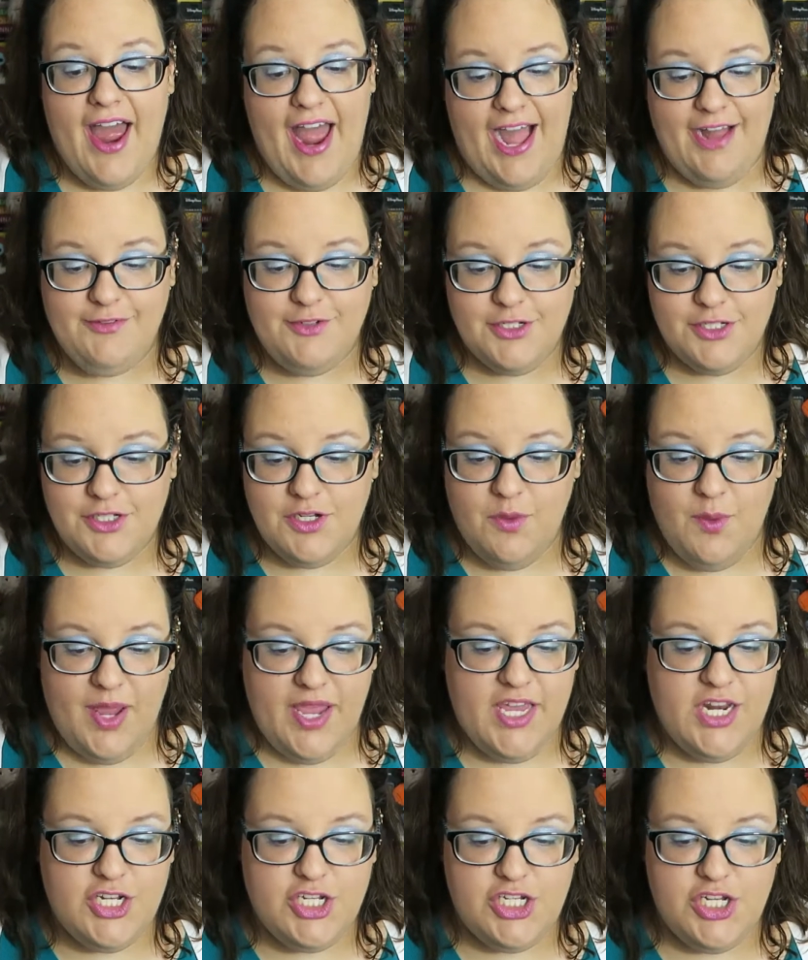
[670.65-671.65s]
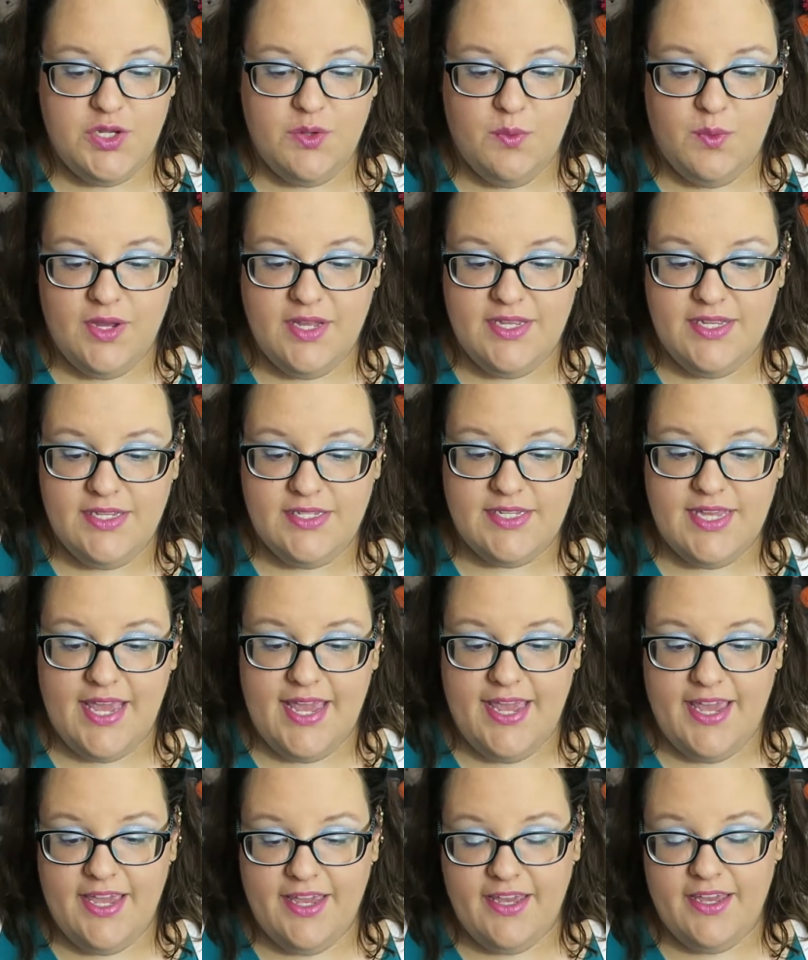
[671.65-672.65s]
After Snow White, she was
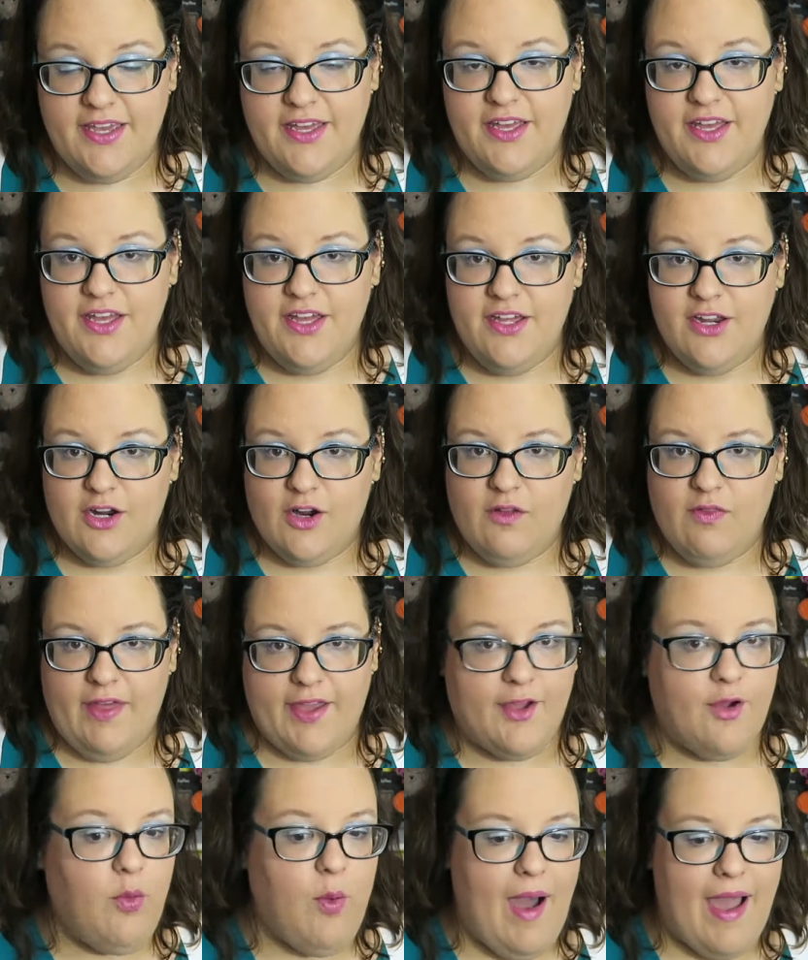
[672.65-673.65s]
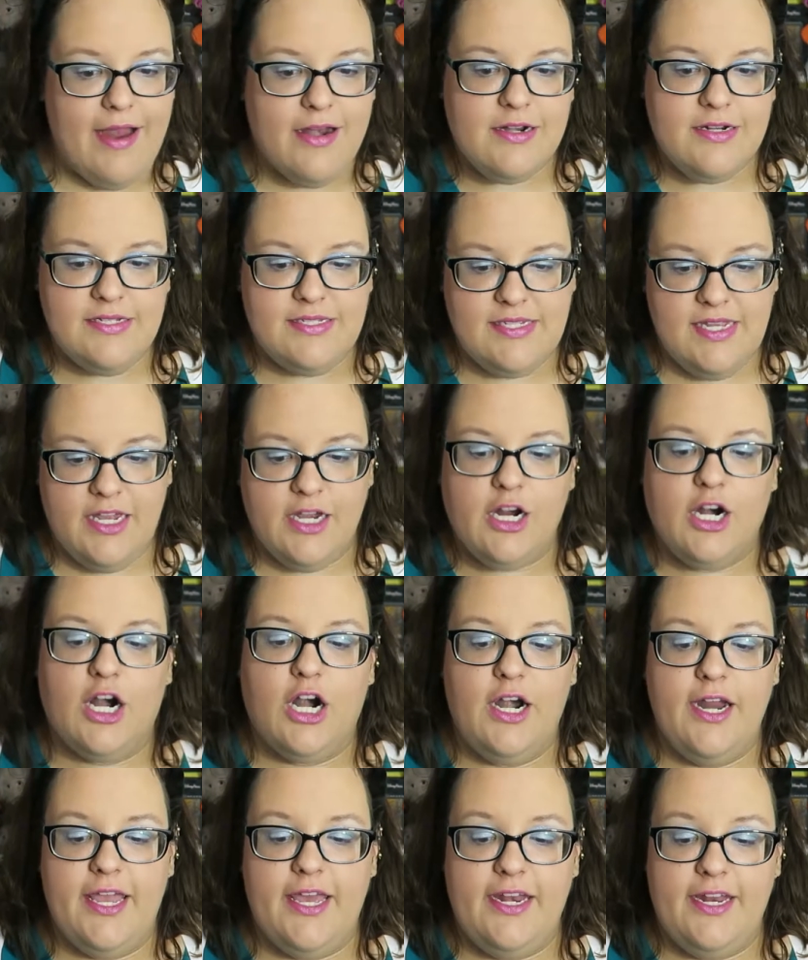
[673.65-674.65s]
a like choir
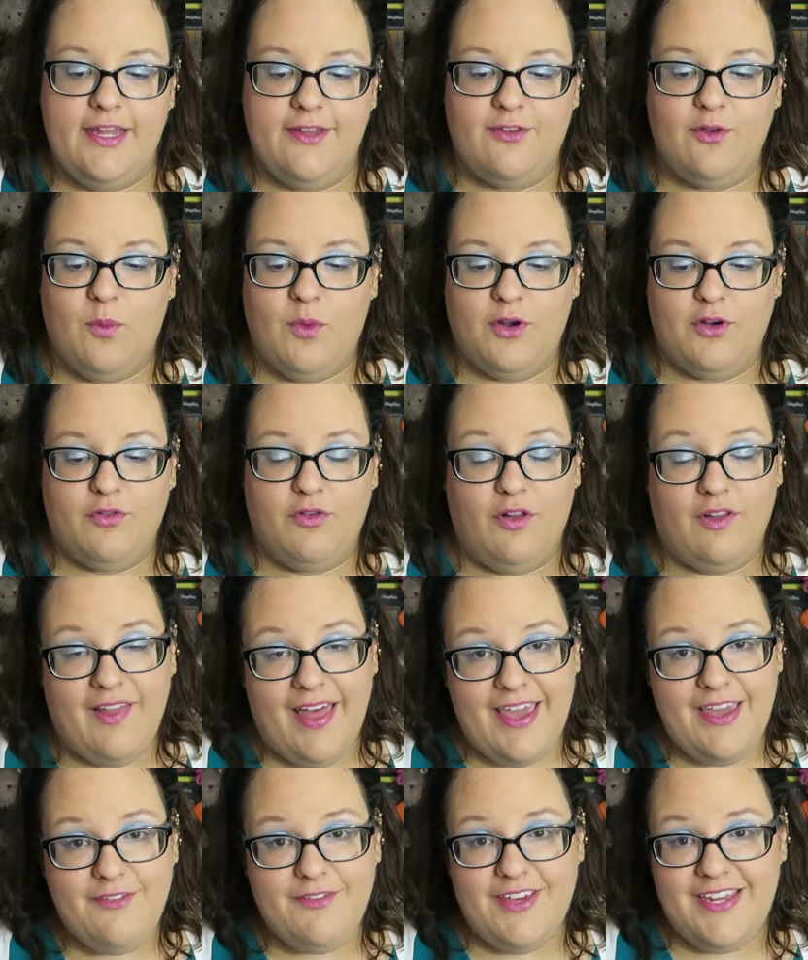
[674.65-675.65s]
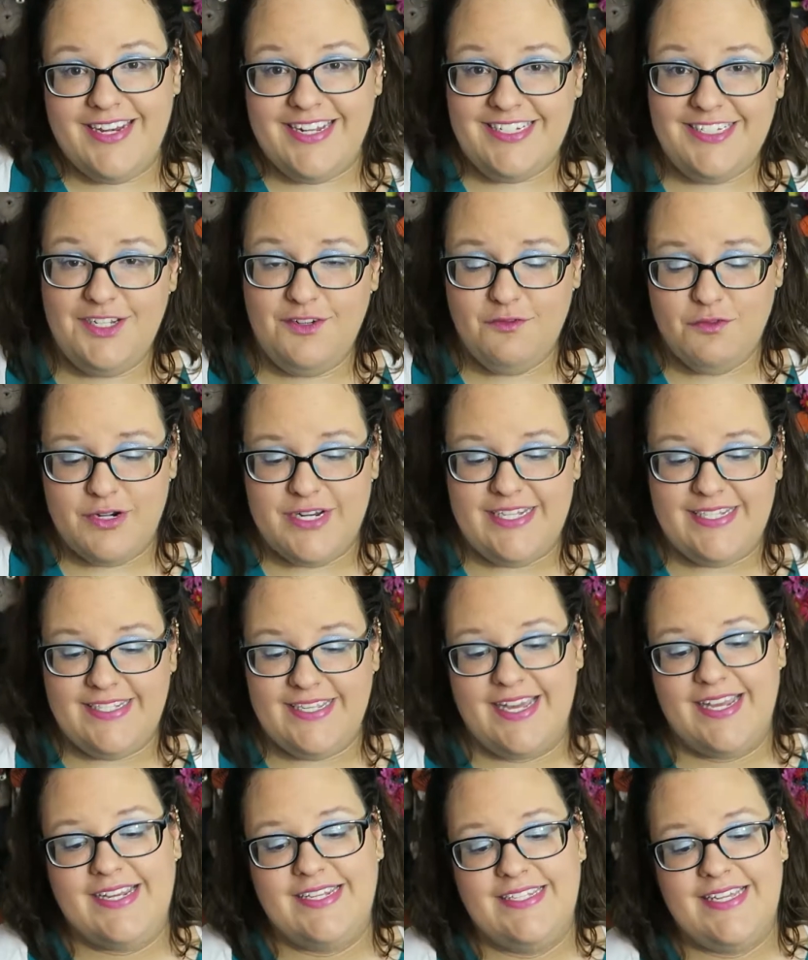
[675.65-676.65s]
singer in It's a Wonderful Life in
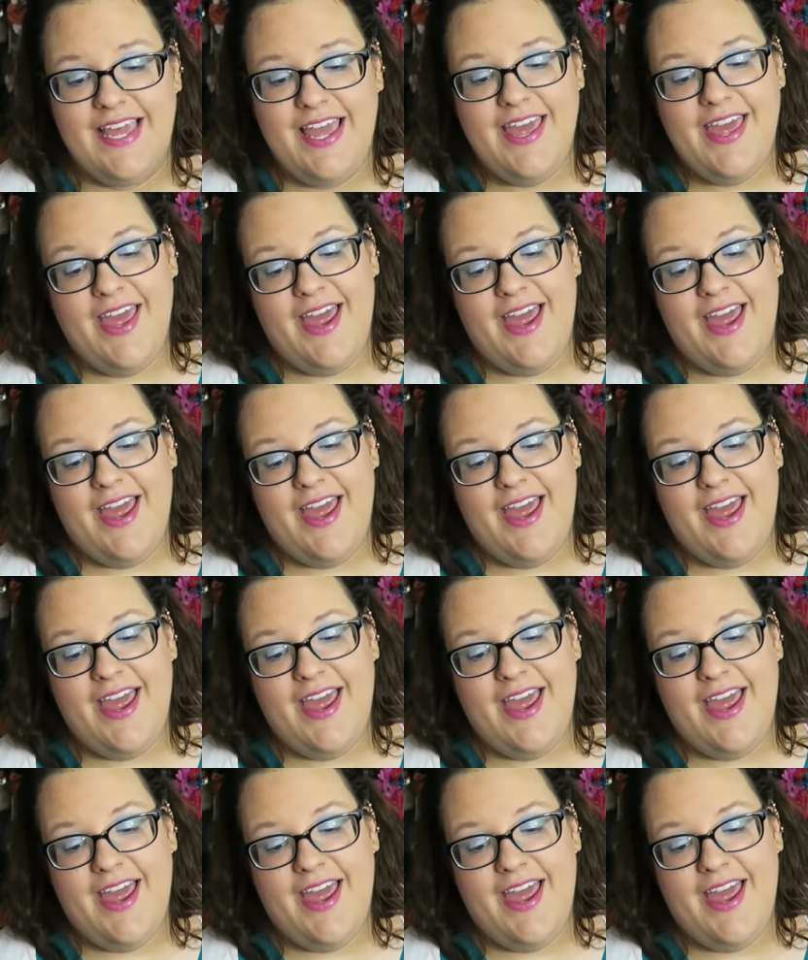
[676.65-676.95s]
1946.